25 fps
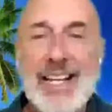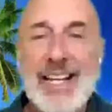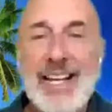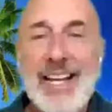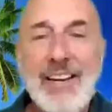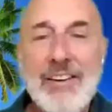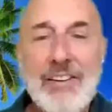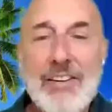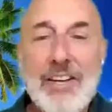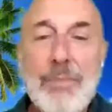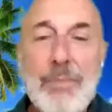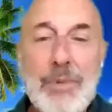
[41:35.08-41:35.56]

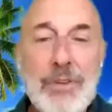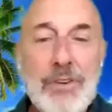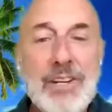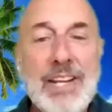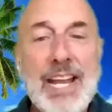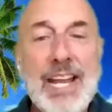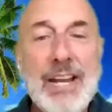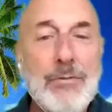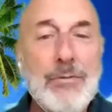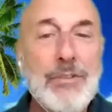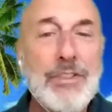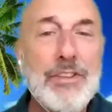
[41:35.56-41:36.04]
Care,
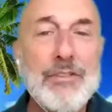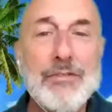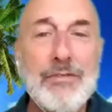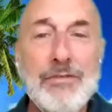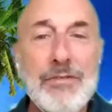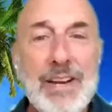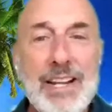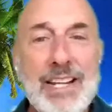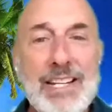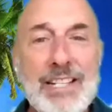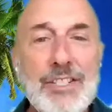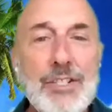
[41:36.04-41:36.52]
communicate with your
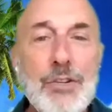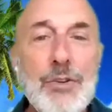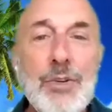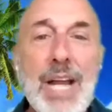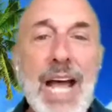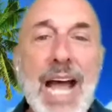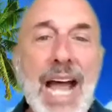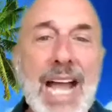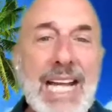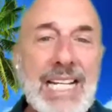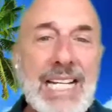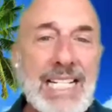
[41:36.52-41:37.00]
friends. Don't
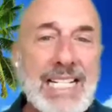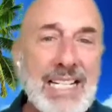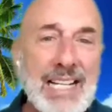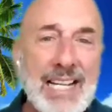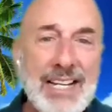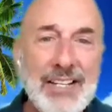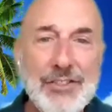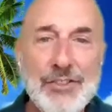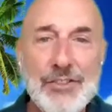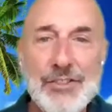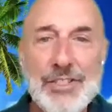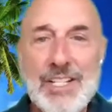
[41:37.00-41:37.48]

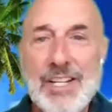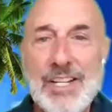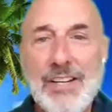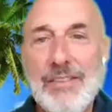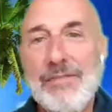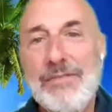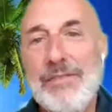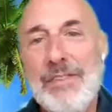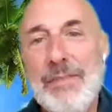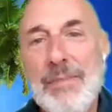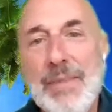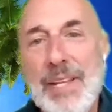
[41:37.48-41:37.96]
isolate
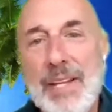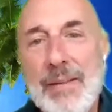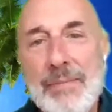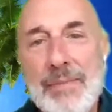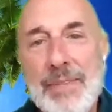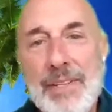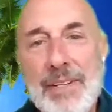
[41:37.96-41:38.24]
yourself from them.